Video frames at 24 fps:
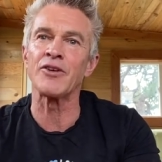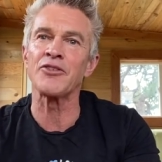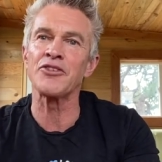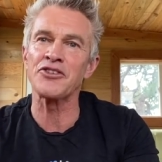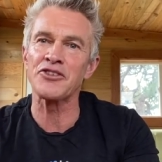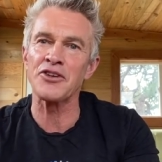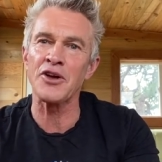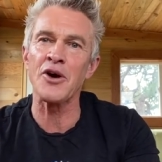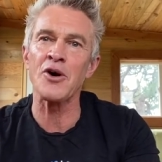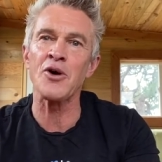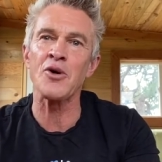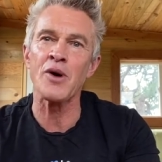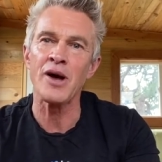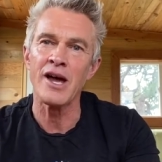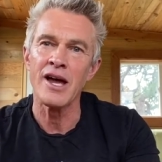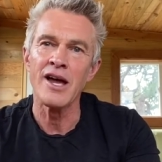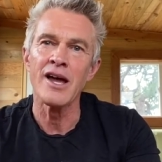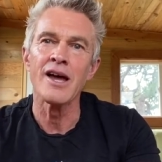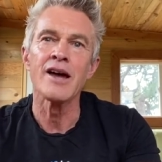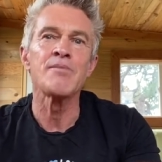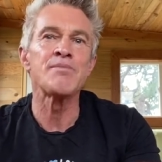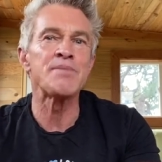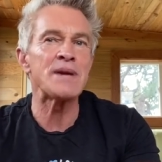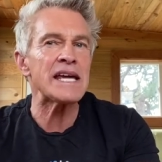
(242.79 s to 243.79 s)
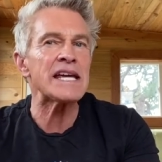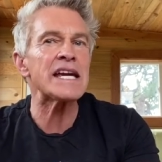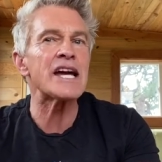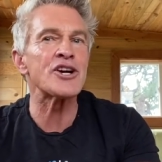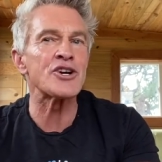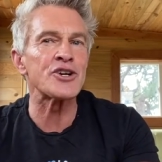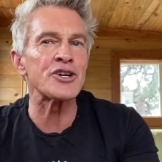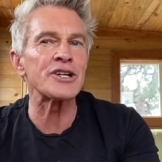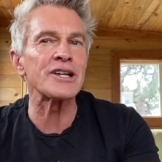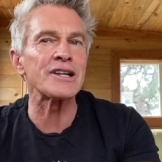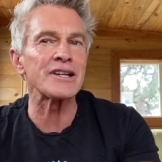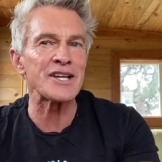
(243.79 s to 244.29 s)
So being a
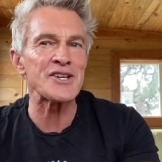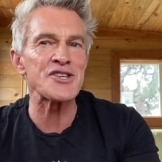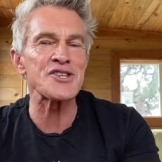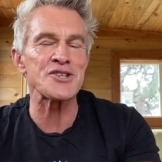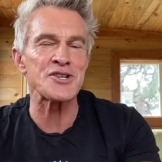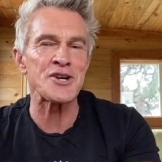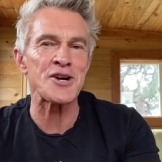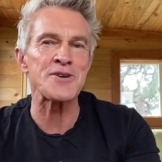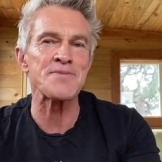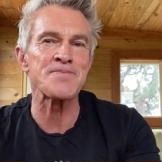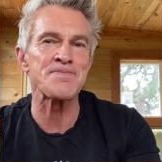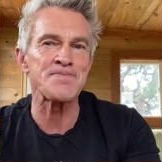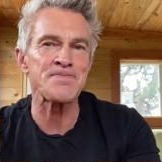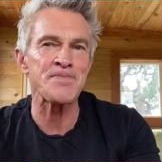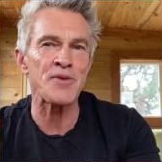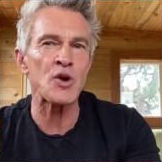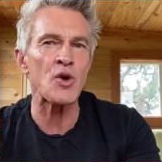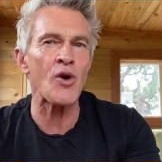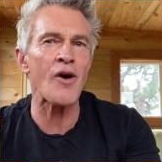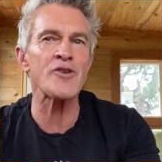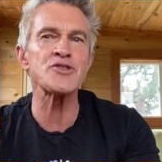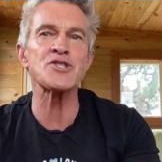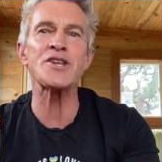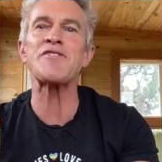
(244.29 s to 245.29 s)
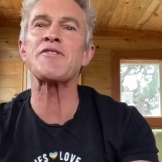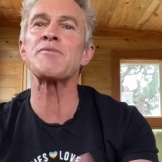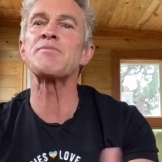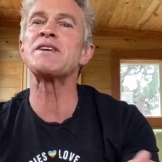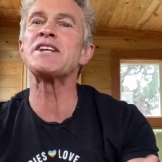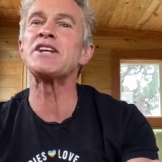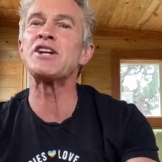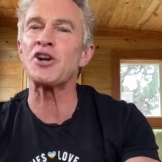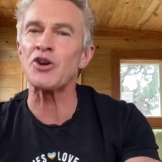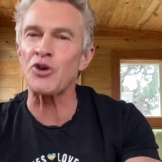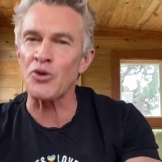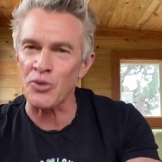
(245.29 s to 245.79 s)
good listener, you don't always have to be
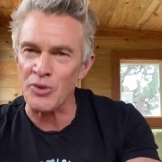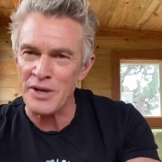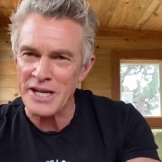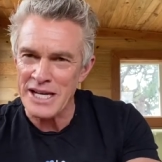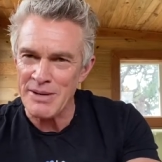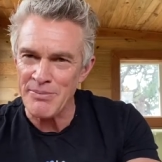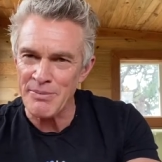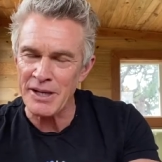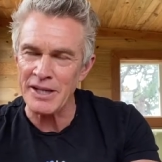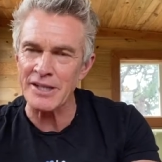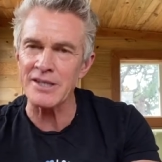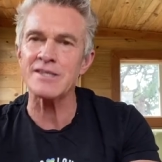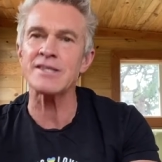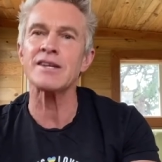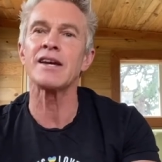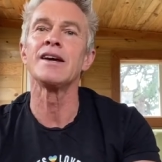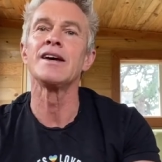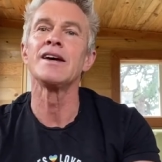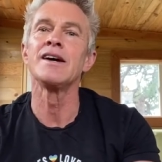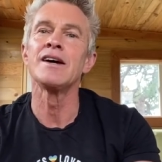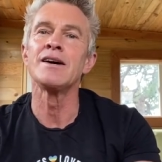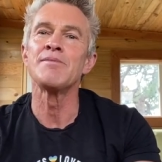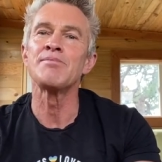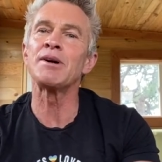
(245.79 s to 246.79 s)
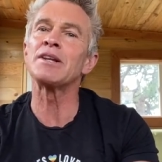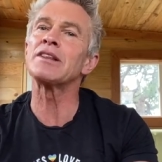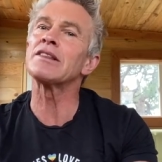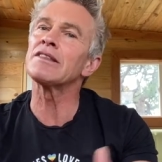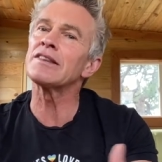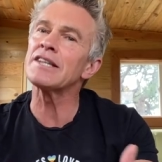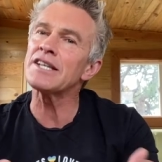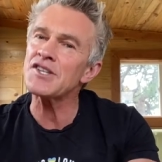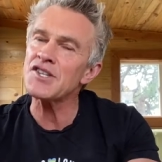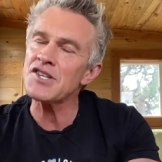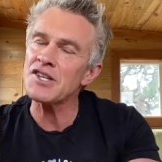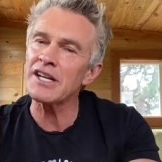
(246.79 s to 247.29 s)
in agreement, but
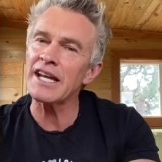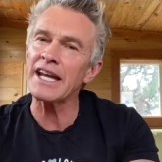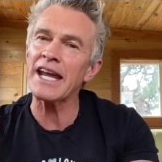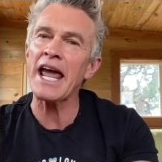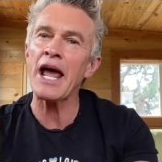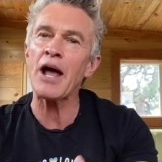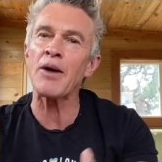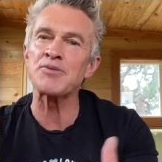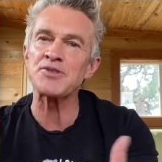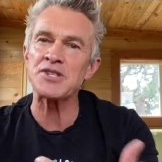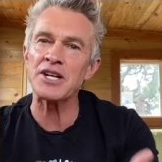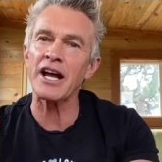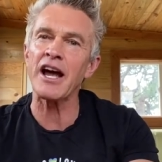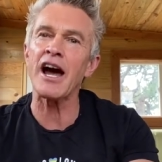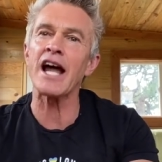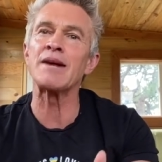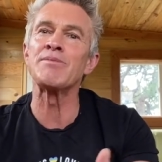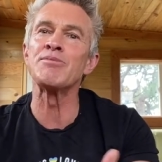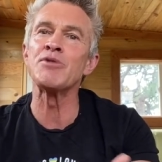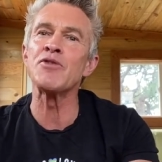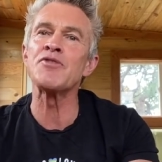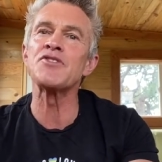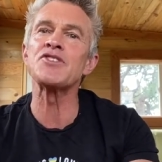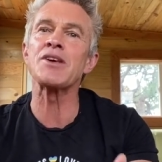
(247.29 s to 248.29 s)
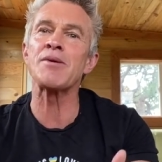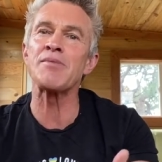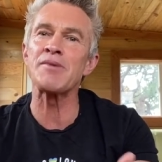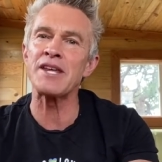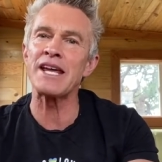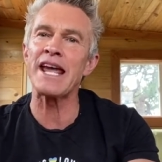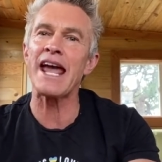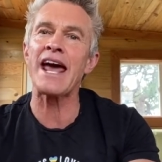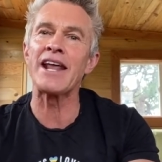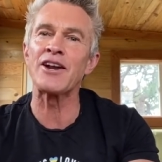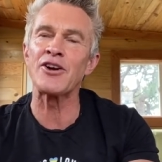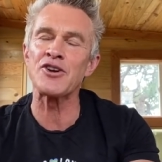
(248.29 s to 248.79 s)
listening helps to kind of move some of
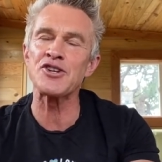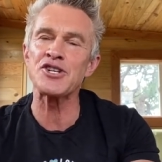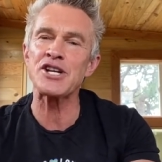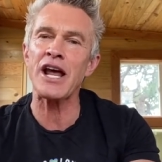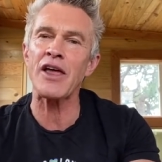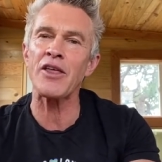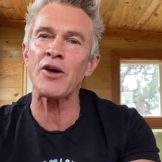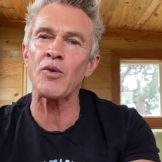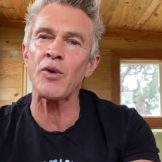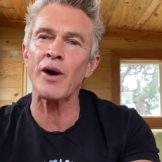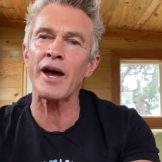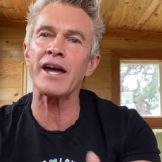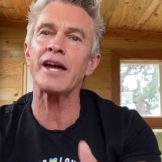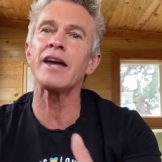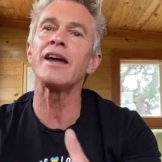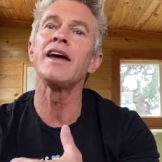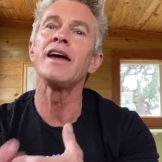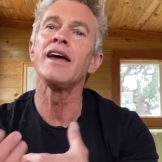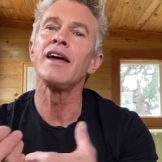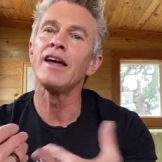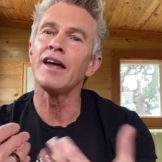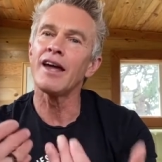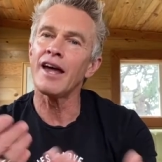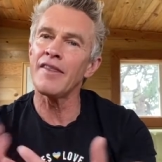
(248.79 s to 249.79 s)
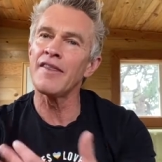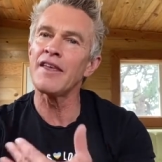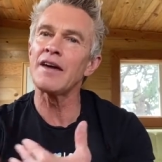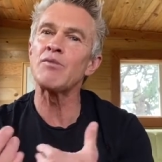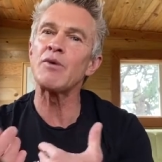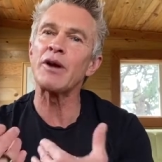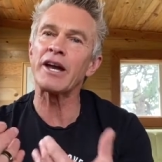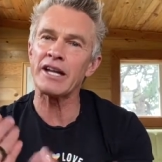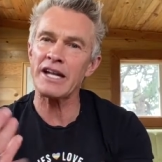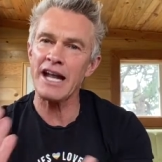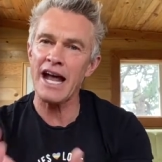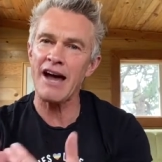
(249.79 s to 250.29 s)
the energy out of the way, and then
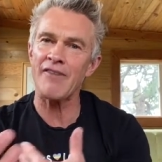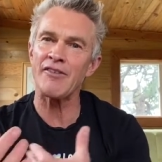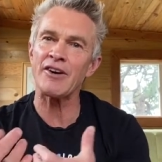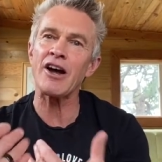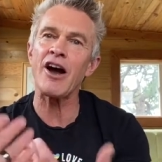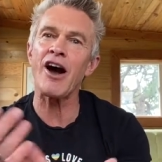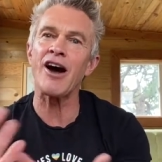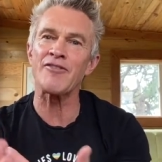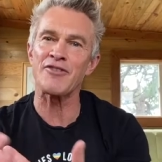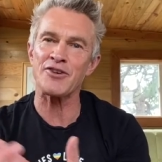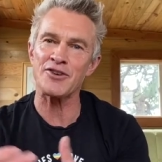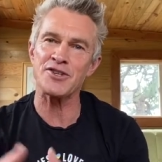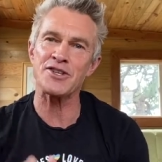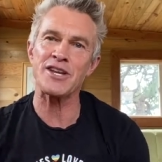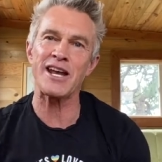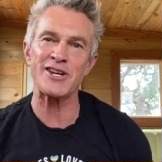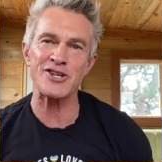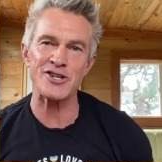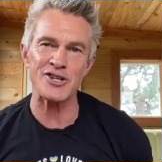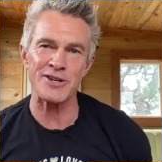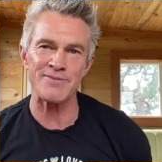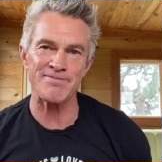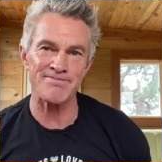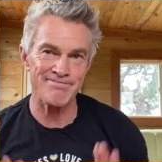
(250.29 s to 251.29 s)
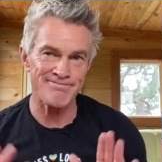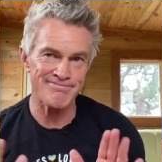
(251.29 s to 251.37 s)
we can have a conversation.